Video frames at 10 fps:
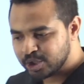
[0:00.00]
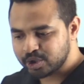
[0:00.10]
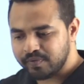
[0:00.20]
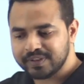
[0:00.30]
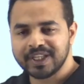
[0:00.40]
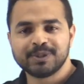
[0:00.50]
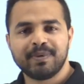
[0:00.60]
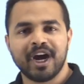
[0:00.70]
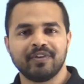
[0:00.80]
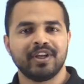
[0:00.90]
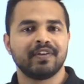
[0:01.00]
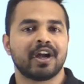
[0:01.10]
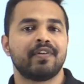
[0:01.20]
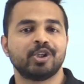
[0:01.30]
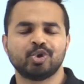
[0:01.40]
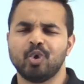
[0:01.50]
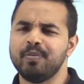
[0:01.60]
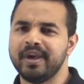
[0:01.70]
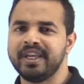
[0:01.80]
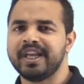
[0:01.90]
So with this part, we have covered so
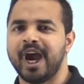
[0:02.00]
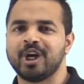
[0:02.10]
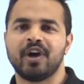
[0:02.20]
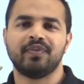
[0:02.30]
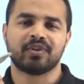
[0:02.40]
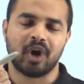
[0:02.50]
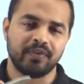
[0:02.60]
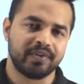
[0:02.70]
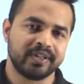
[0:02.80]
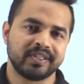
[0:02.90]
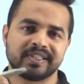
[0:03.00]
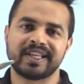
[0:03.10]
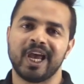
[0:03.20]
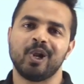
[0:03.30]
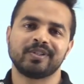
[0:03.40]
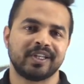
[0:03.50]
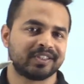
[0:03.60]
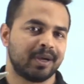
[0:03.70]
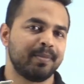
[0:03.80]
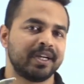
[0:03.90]
many kind of conferences, dialogues, and
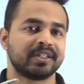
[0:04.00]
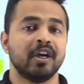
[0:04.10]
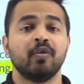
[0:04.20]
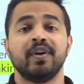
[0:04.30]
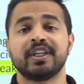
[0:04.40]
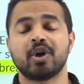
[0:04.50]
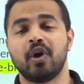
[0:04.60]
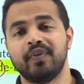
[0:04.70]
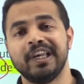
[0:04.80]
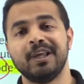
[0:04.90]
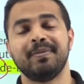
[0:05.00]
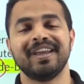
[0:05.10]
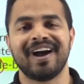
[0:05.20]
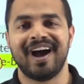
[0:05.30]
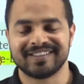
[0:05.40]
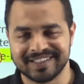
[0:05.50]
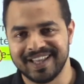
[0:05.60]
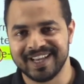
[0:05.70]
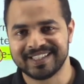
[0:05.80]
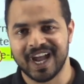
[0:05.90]
summits which are oftenly being asked in
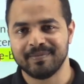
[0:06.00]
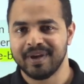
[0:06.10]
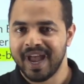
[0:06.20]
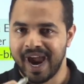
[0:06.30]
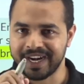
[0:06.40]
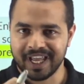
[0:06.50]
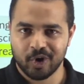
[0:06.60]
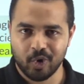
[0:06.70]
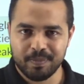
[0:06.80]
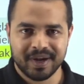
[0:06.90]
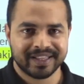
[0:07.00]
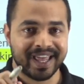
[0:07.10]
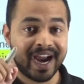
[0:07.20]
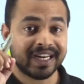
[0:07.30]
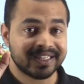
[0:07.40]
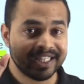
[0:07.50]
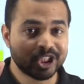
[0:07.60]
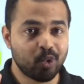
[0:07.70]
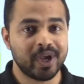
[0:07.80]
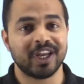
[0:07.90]
the exam, and I hope that
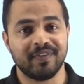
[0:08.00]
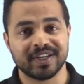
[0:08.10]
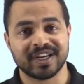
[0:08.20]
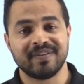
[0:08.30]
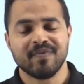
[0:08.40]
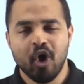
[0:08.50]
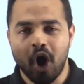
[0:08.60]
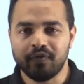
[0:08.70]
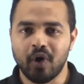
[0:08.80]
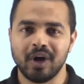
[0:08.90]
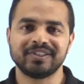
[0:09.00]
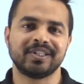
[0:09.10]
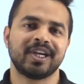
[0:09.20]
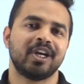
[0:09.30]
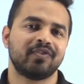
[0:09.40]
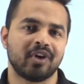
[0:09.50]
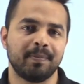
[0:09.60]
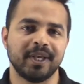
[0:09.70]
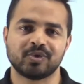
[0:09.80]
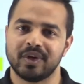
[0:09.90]
this quick revision of all such kind of
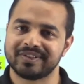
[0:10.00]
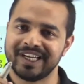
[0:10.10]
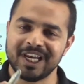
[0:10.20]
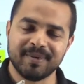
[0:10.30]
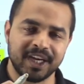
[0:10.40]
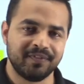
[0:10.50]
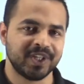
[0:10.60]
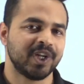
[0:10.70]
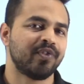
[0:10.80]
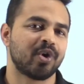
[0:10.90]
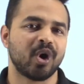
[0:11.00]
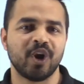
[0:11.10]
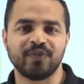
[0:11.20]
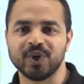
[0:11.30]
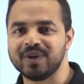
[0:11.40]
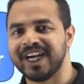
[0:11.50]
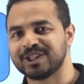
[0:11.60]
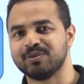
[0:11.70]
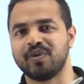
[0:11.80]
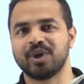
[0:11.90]
topics was really beneficial for all of you.
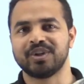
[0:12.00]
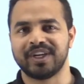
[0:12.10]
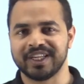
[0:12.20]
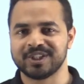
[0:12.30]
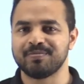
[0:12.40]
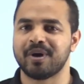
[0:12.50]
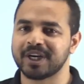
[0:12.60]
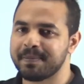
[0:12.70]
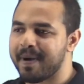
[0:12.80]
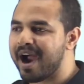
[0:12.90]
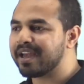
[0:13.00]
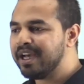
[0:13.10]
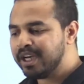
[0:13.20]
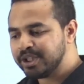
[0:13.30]
Let's move on to the next important part.